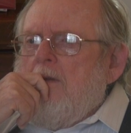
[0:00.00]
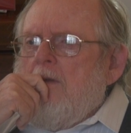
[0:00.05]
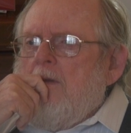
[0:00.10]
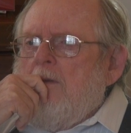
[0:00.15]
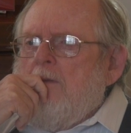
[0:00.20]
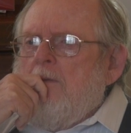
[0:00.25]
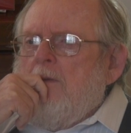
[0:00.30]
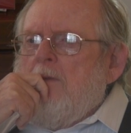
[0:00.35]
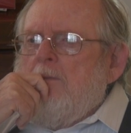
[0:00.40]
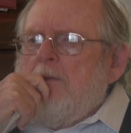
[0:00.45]

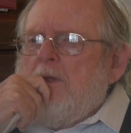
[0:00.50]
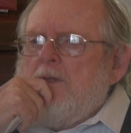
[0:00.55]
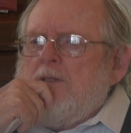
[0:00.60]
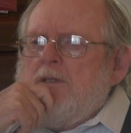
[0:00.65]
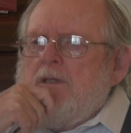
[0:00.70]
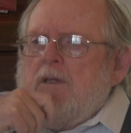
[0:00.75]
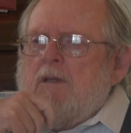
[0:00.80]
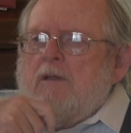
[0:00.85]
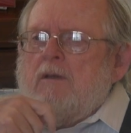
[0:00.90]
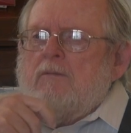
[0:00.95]
I'm not
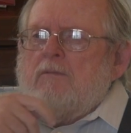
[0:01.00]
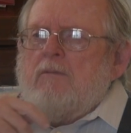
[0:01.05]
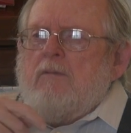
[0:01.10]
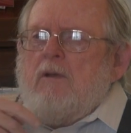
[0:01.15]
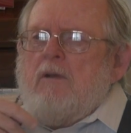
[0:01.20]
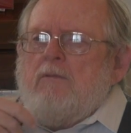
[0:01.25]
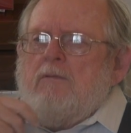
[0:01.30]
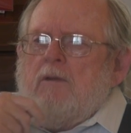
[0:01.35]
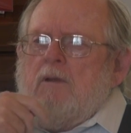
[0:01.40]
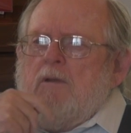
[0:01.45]
saying
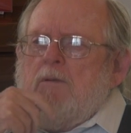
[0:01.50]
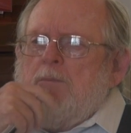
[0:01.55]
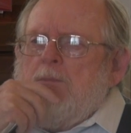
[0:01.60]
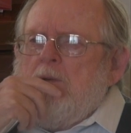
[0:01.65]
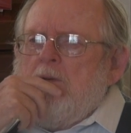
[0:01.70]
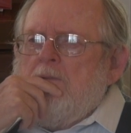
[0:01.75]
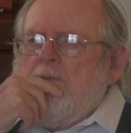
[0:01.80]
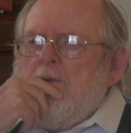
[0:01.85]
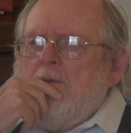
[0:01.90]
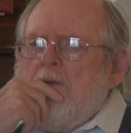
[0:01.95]
I've led a
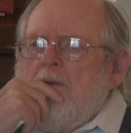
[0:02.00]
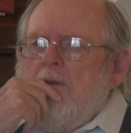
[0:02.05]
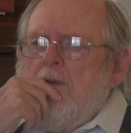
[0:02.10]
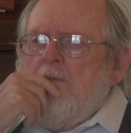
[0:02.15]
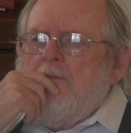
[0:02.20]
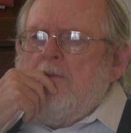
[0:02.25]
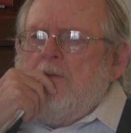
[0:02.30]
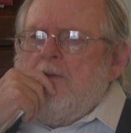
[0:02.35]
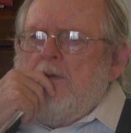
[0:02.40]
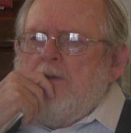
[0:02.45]
perfect
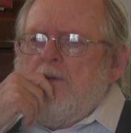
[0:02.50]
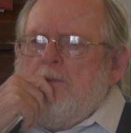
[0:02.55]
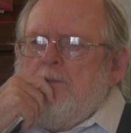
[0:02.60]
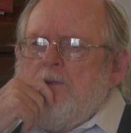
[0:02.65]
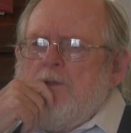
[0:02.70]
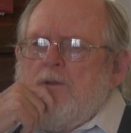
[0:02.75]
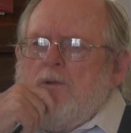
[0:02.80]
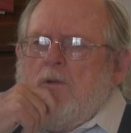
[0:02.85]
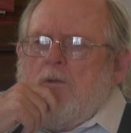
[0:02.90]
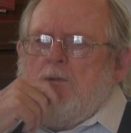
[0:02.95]
life or anything,
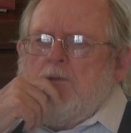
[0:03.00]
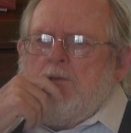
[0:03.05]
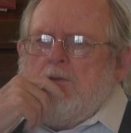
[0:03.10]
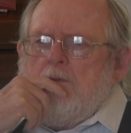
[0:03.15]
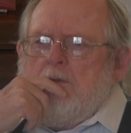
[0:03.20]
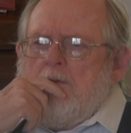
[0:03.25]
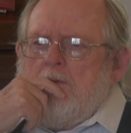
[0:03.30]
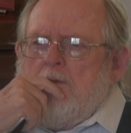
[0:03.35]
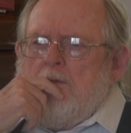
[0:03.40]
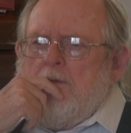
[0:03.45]
but you always
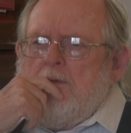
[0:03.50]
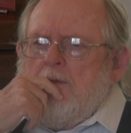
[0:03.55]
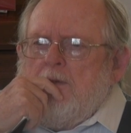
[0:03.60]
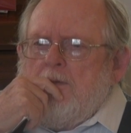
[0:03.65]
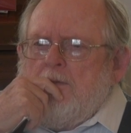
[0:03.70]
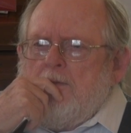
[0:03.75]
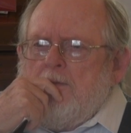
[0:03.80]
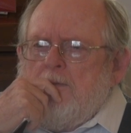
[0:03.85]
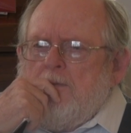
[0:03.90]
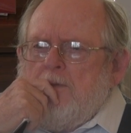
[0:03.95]
learn
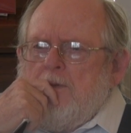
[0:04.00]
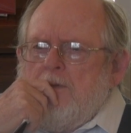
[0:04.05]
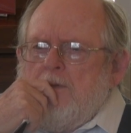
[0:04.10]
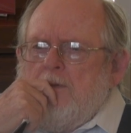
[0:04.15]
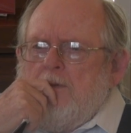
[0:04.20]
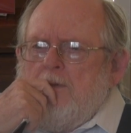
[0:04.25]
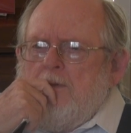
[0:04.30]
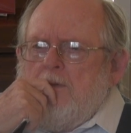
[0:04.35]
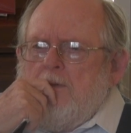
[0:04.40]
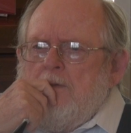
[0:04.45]
things from what
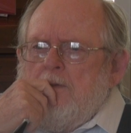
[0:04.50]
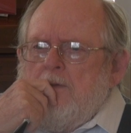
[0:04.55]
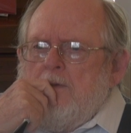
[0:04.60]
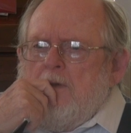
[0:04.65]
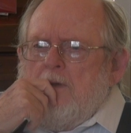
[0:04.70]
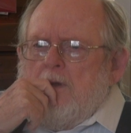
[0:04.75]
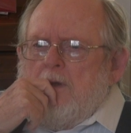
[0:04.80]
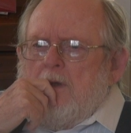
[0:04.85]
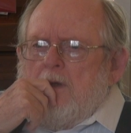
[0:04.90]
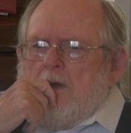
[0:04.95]
you do.
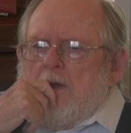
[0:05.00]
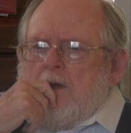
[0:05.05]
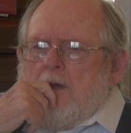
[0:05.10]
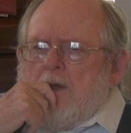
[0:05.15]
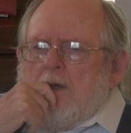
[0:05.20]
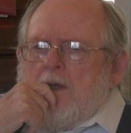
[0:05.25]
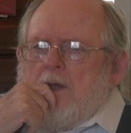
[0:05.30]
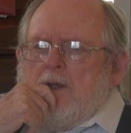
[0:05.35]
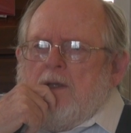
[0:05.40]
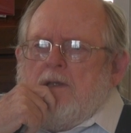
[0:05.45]

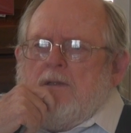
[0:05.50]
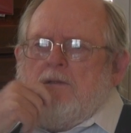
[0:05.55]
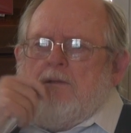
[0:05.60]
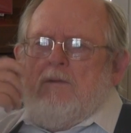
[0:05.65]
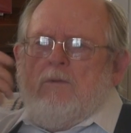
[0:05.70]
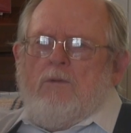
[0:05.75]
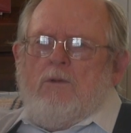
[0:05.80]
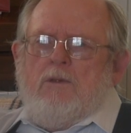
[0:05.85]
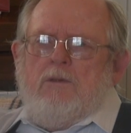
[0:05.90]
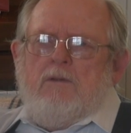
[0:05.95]
I guess
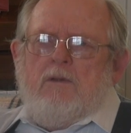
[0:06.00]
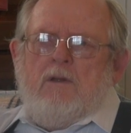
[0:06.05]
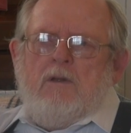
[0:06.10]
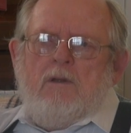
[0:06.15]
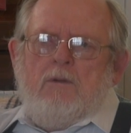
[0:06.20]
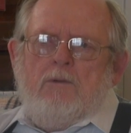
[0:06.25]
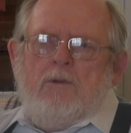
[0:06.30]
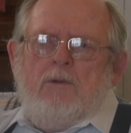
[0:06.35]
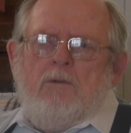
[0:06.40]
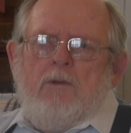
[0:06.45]
the one thing
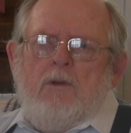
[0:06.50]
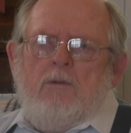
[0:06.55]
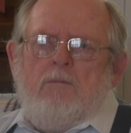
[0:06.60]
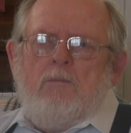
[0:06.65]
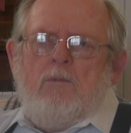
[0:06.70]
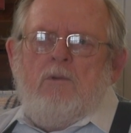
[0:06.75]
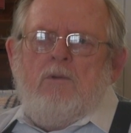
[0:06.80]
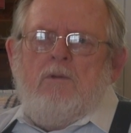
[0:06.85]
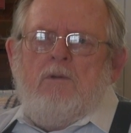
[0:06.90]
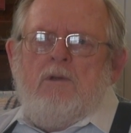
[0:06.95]
I regret
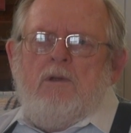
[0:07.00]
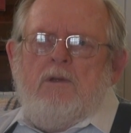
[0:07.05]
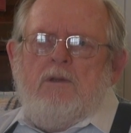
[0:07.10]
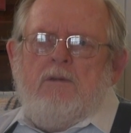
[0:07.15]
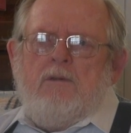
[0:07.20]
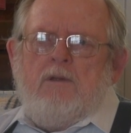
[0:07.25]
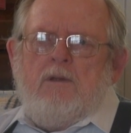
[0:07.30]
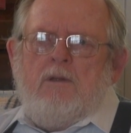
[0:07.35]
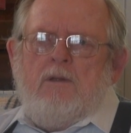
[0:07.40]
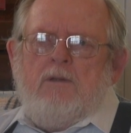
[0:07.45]
more than
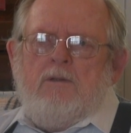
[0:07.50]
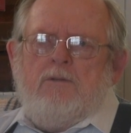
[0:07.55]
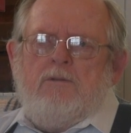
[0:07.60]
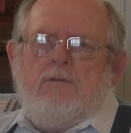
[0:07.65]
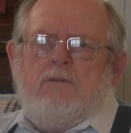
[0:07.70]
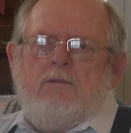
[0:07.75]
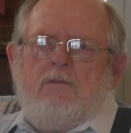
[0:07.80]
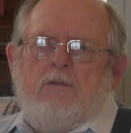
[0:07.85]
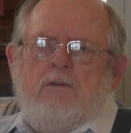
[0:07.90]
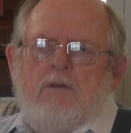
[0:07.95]
anything
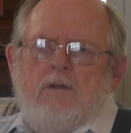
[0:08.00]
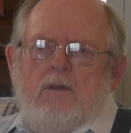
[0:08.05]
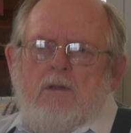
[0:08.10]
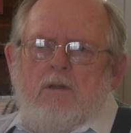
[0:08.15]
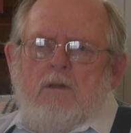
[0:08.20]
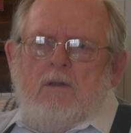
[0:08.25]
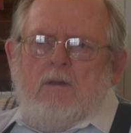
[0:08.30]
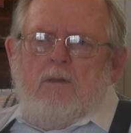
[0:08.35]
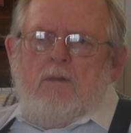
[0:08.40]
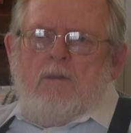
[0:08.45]
else,
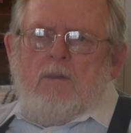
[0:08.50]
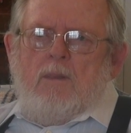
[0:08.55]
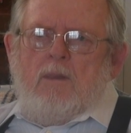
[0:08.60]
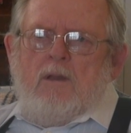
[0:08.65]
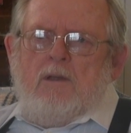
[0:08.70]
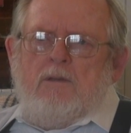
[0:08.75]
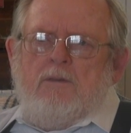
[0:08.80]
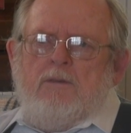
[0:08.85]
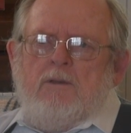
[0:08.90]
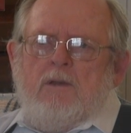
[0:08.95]

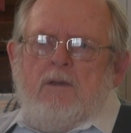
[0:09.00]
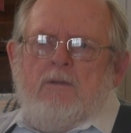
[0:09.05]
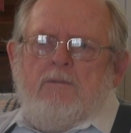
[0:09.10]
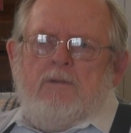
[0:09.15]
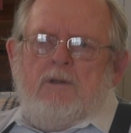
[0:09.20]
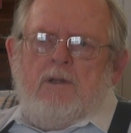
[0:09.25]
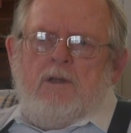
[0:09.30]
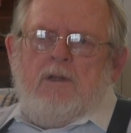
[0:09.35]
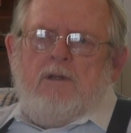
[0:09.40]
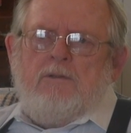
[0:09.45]
I think of
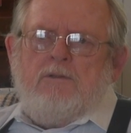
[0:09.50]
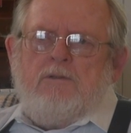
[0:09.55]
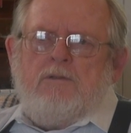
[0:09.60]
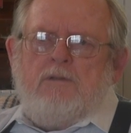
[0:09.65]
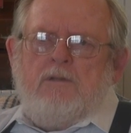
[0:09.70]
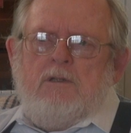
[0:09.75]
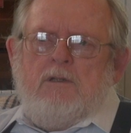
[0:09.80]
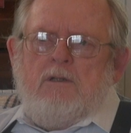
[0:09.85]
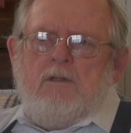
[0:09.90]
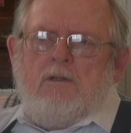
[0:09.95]
it now
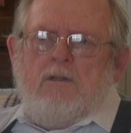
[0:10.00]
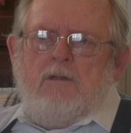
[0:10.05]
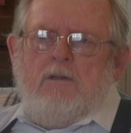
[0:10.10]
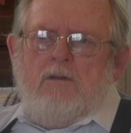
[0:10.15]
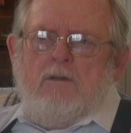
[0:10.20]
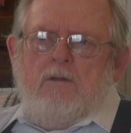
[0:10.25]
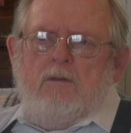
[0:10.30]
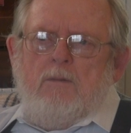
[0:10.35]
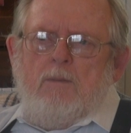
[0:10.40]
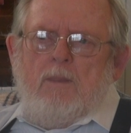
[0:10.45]
still,
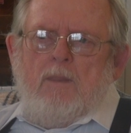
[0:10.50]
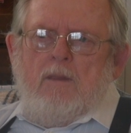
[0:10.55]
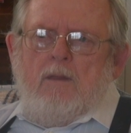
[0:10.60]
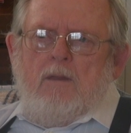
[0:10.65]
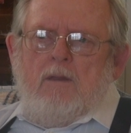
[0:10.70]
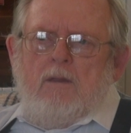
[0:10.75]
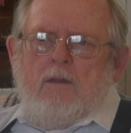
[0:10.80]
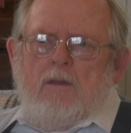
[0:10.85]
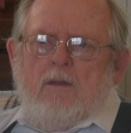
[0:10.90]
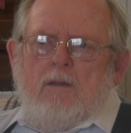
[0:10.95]

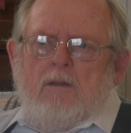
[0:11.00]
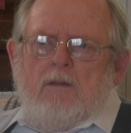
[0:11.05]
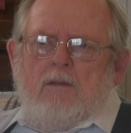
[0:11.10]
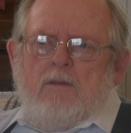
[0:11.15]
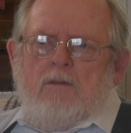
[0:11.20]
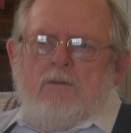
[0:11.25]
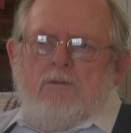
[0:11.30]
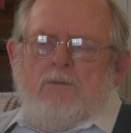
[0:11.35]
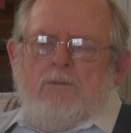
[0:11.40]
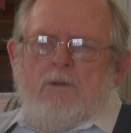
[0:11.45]

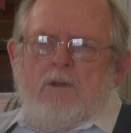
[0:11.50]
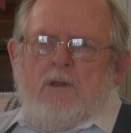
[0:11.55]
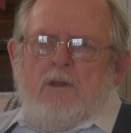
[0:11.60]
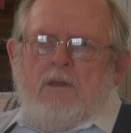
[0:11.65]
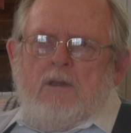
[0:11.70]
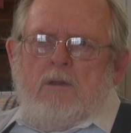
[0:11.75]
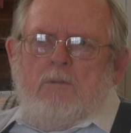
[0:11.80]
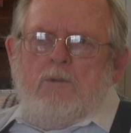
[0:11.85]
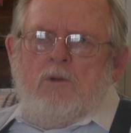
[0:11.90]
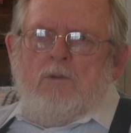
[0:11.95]
is when I
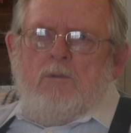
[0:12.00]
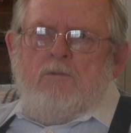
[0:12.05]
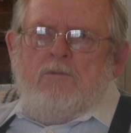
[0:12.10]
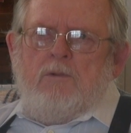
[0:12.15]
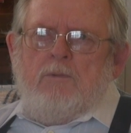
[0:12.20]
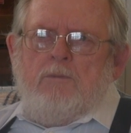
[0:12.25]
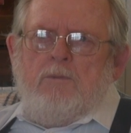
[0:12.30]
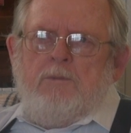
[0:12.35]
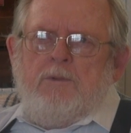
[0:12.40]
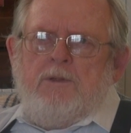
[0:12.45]
came home
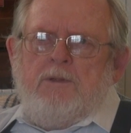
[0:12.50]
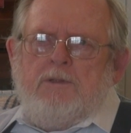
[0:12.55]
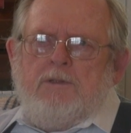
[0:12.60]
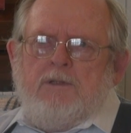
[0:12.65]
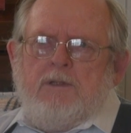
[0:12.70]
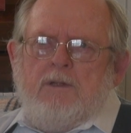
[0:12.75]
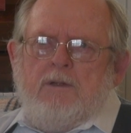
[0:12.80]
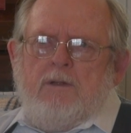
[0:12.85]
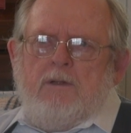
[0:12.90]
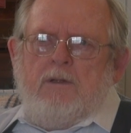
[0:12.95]
from the
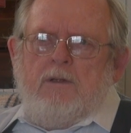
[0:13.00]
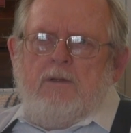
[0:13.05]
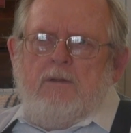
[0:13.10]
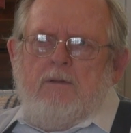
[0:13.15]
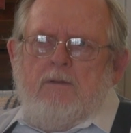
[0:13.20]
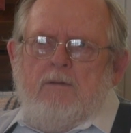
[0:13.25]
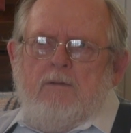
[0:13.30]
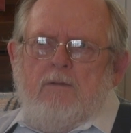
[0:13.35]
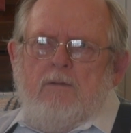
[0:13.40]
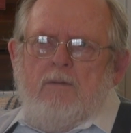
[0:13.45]
military,
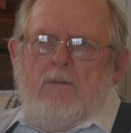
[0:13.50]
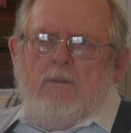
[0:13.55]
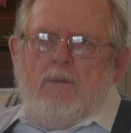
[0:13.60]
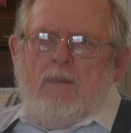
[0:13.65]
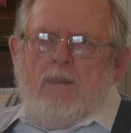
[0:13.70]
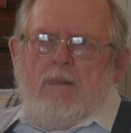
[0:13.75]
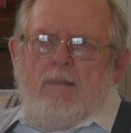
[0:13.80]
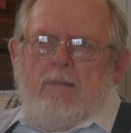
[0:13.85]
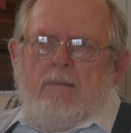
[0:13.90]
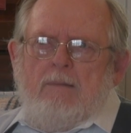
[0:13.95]

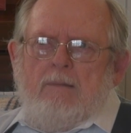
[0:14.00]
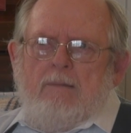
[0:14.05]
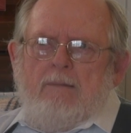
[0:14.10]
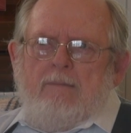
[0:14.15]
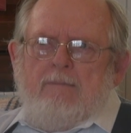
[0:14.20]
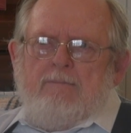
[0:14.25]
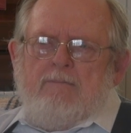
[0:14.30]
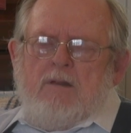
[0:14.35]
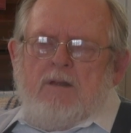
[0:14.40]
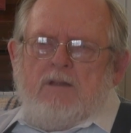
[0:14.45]

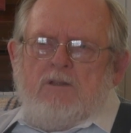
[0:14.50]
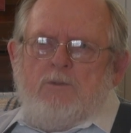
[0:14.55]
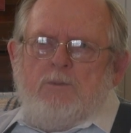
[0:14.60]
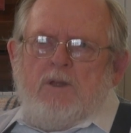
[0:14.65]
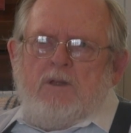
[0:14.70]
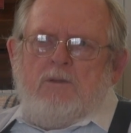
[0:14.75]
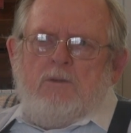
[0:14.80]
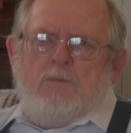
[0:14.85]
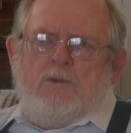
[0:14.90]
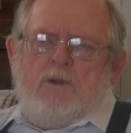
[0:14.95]
I expected